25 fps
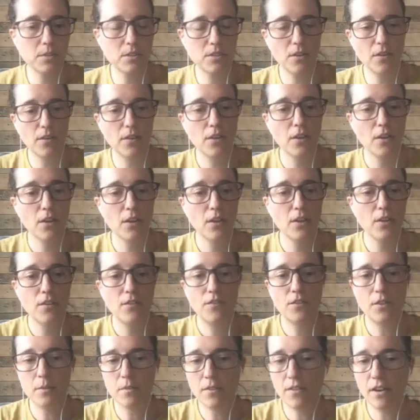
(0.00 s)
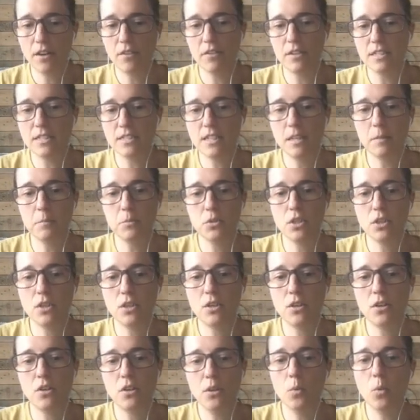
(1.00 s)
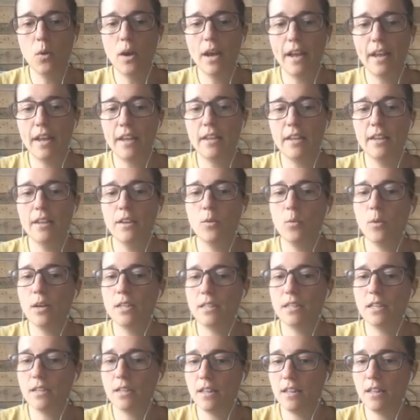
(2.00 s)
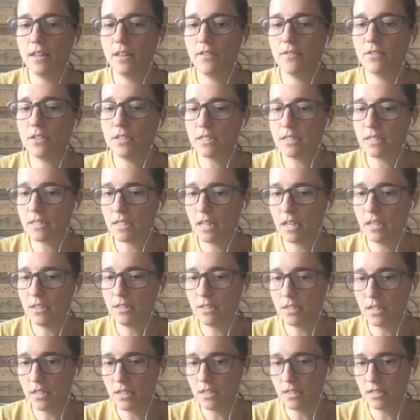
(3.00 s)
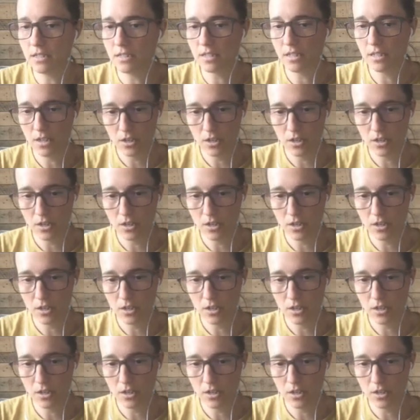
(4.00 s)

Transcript: So from the very inception all the way, what are the different stages,